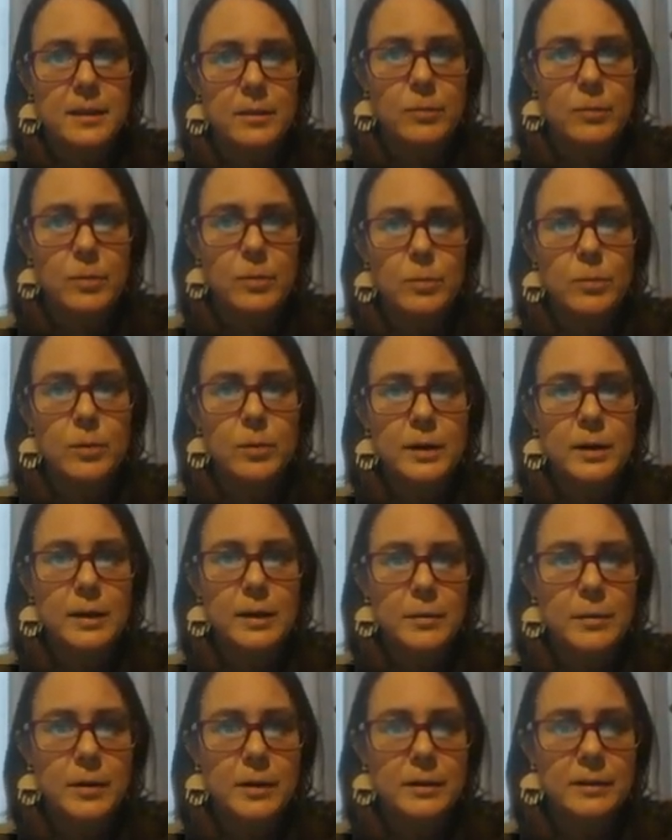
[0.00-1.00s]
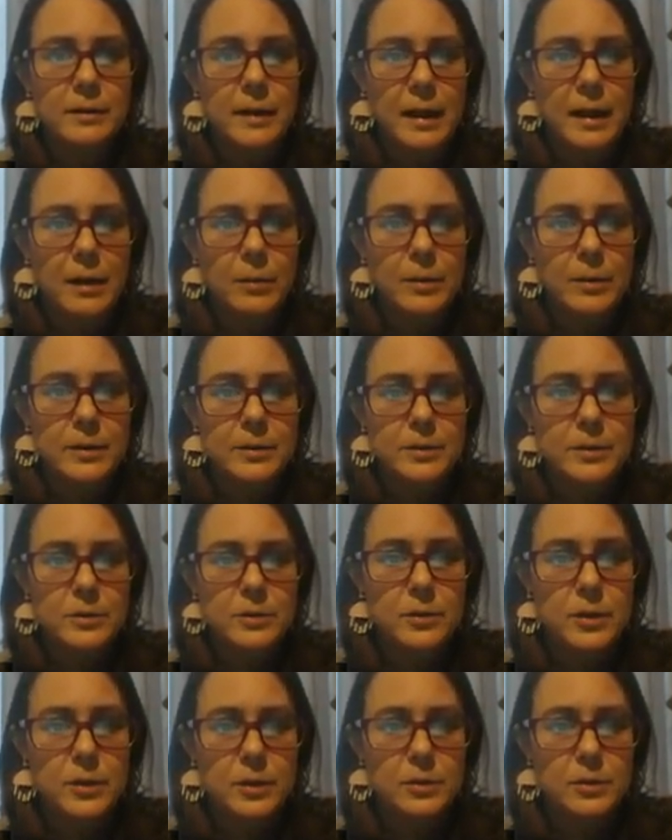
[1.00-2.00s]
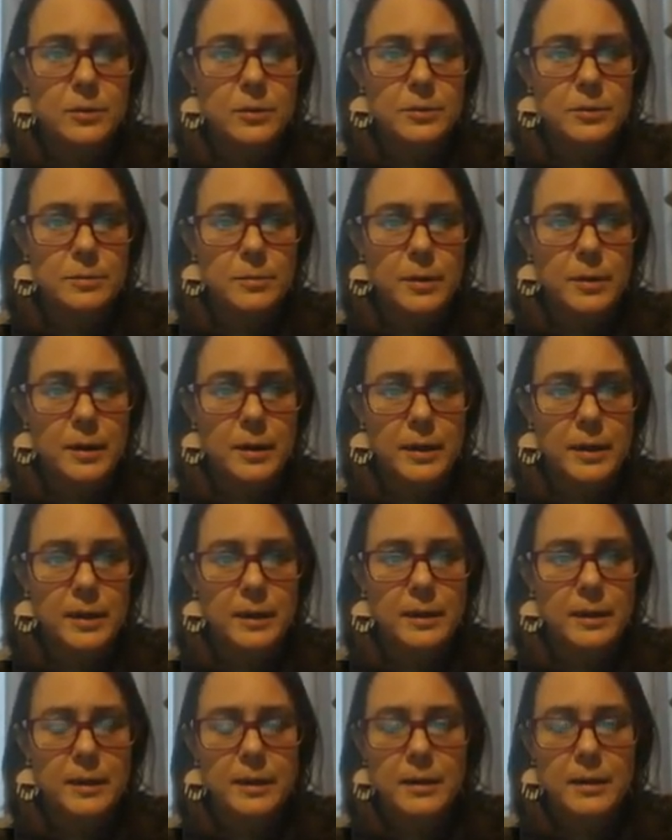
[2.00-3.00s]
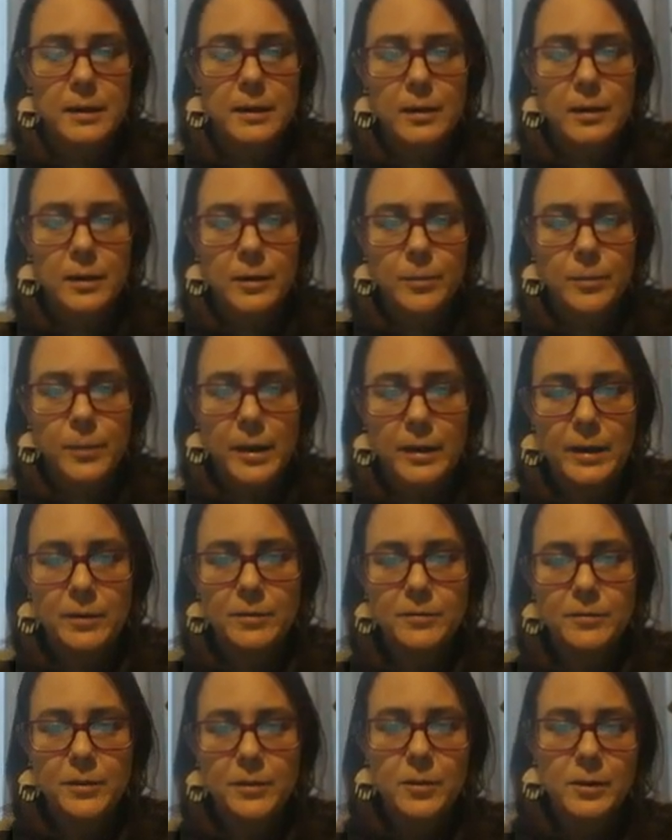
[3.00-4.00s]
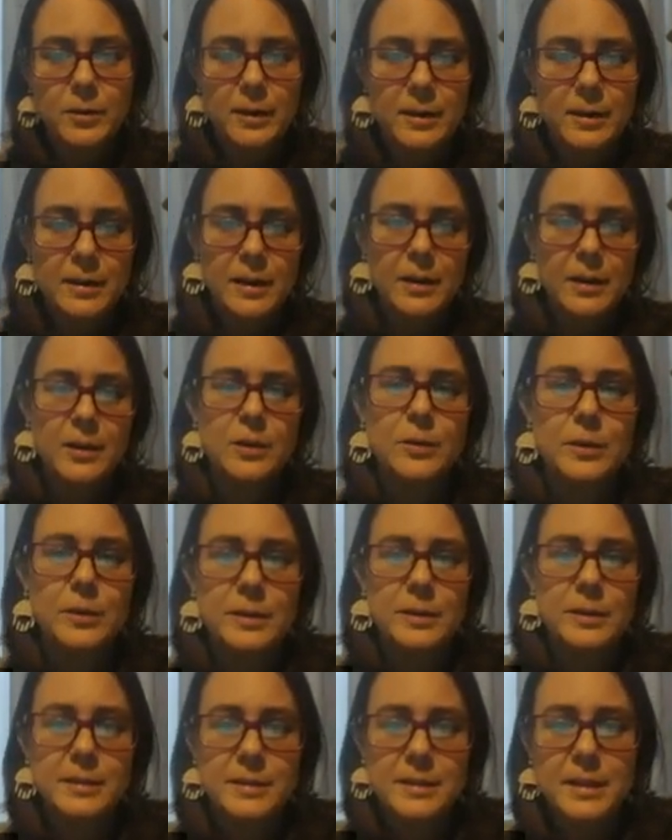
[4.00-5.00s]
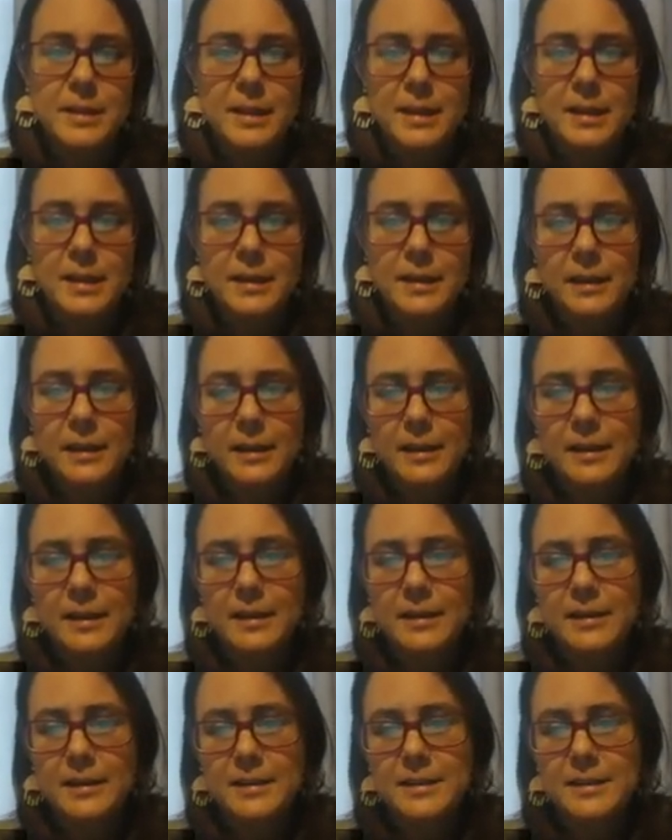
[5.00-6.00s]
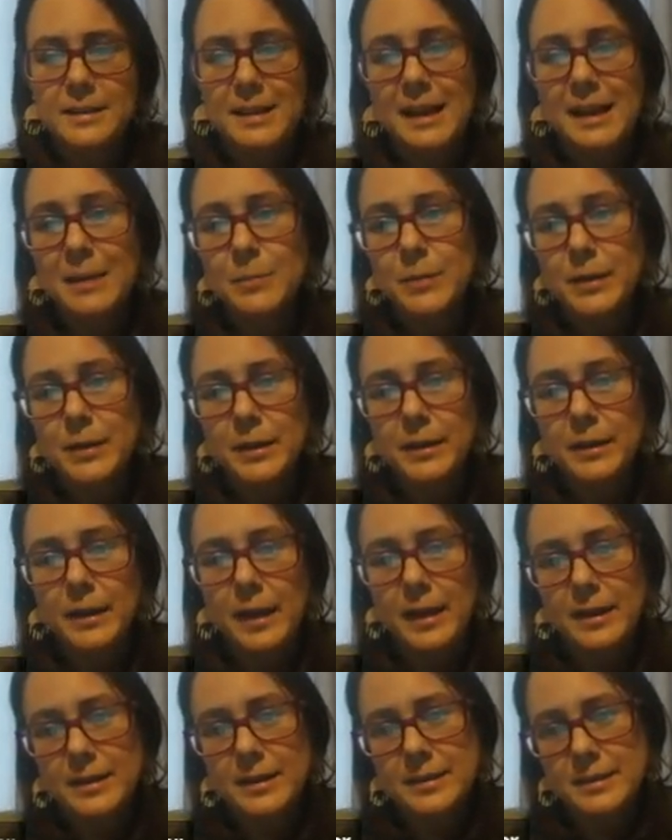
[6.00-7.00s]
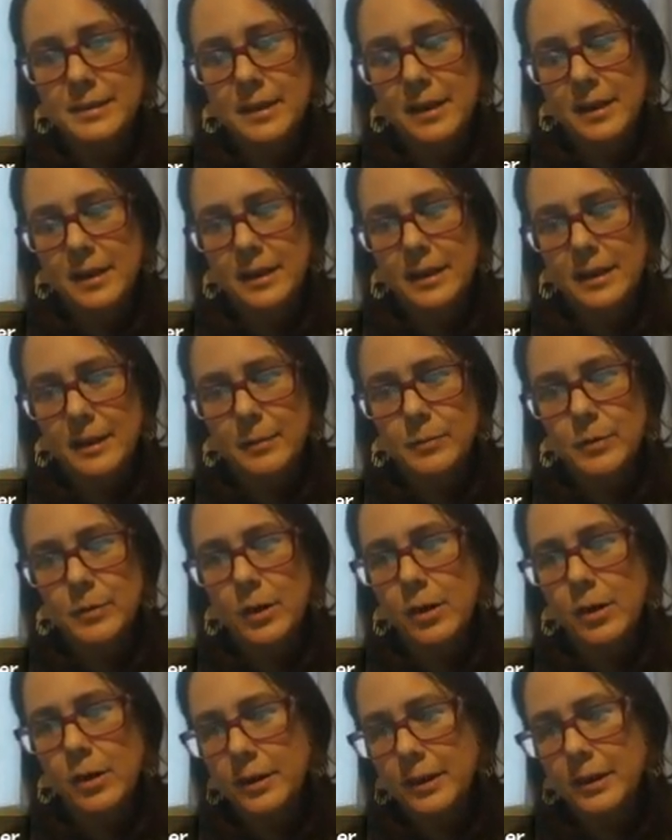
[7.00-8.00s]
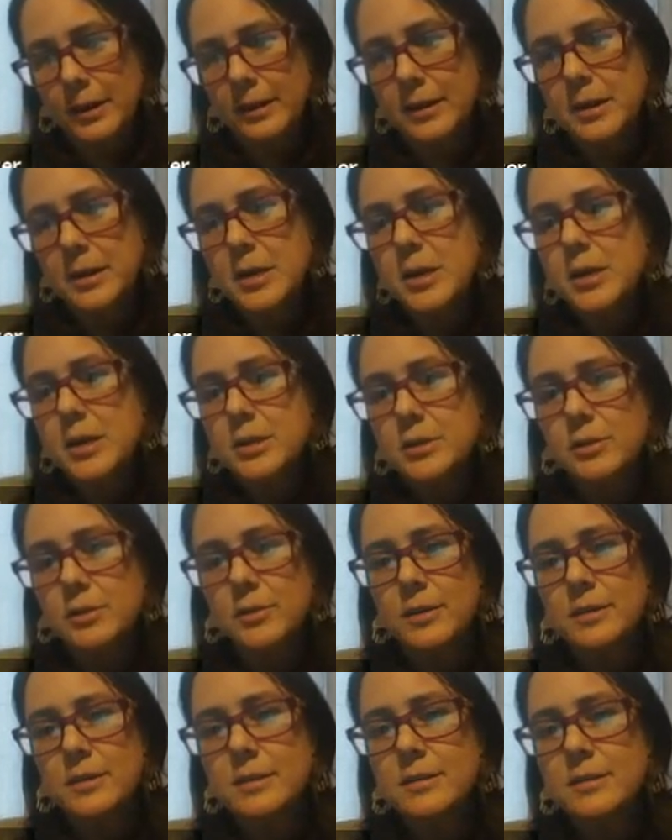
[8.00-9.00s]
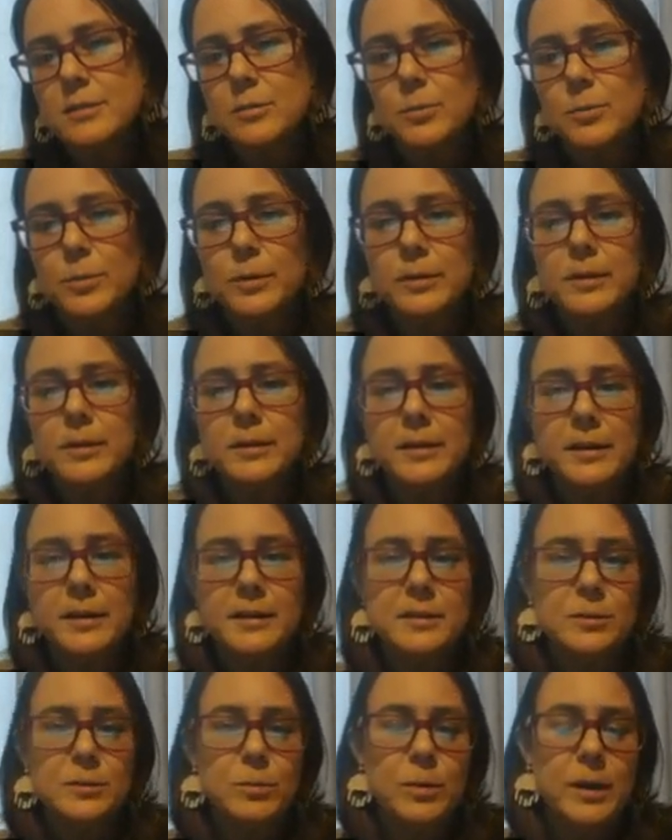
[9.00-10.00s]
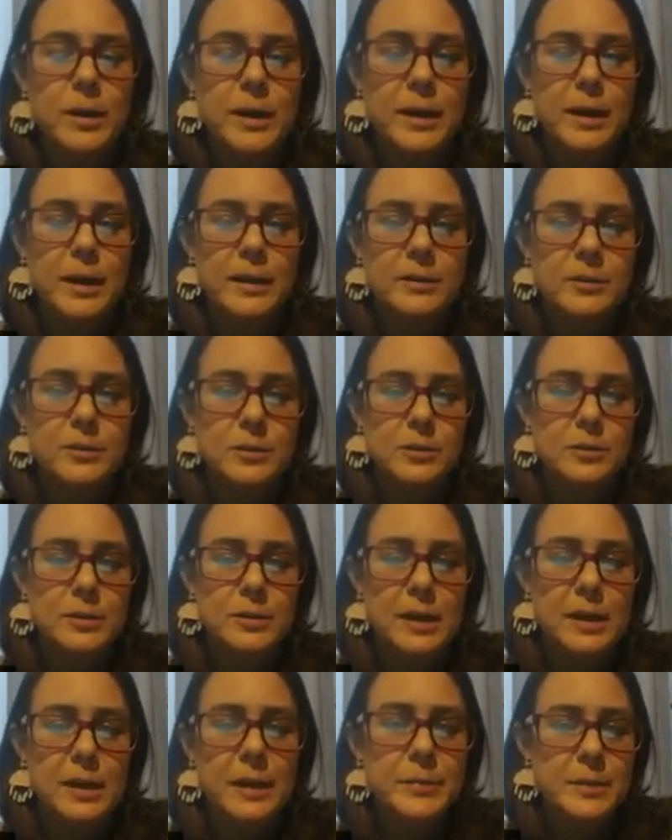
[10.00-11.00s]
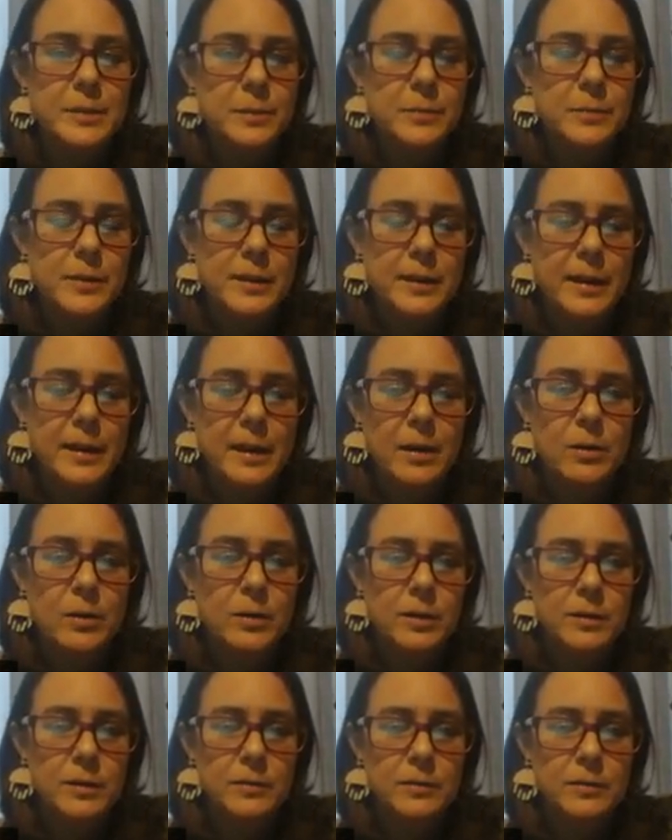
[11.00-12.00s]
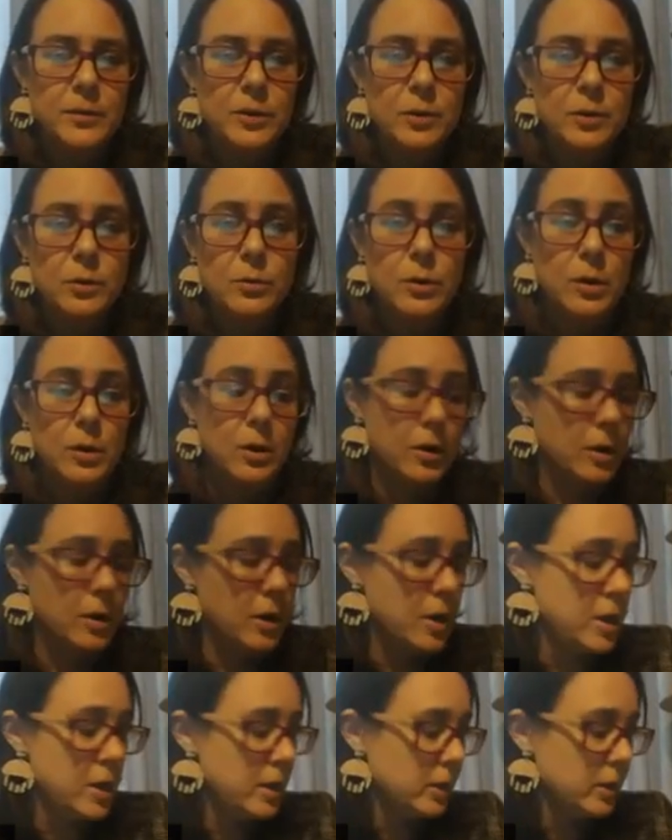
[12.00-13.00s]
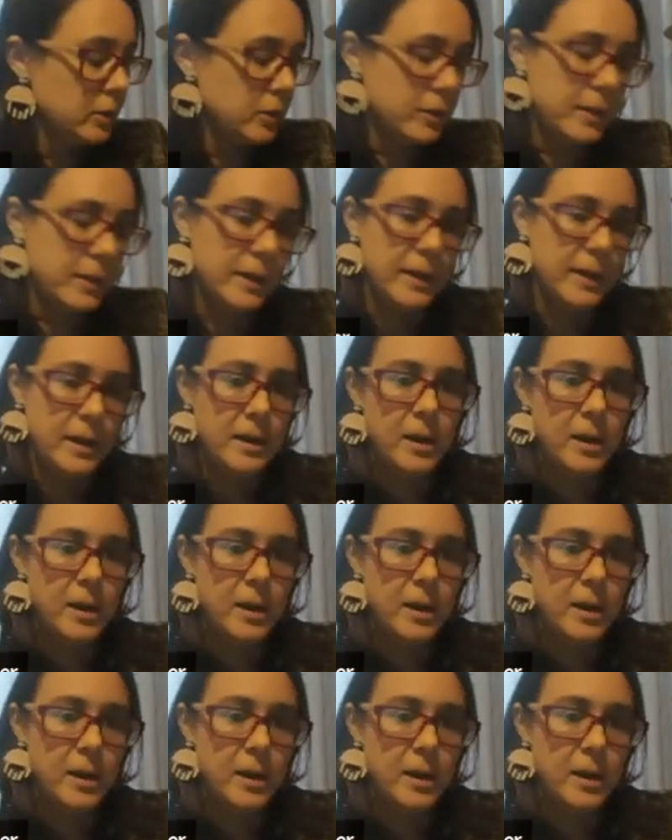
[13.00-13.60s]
will work. I'm going to allow it to use my microphone, and now you can see it is typing as I am talking. So this is a really nice way to type something out if you are looking at